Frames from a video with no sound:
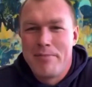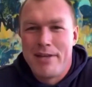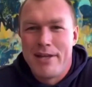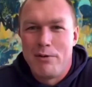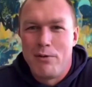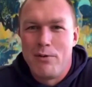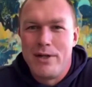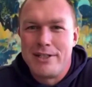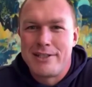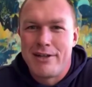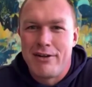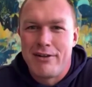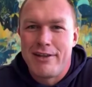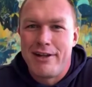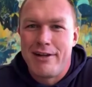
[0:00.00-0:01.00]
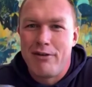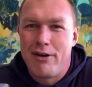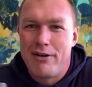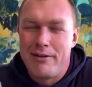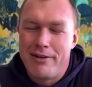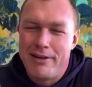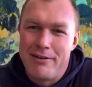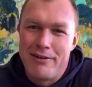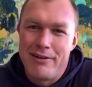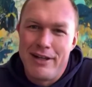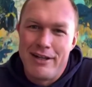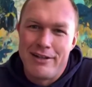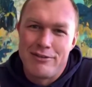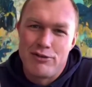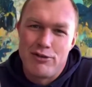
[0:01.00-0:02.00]
It always got that,
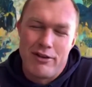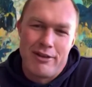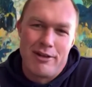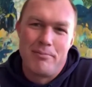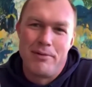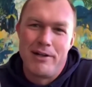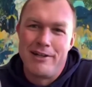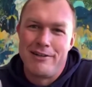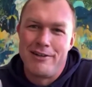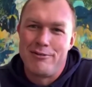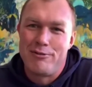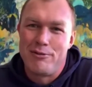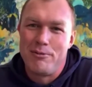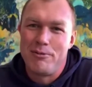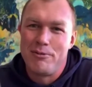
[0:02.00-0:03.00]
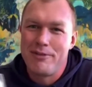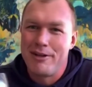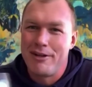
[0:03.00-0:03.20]
it's got the ability to,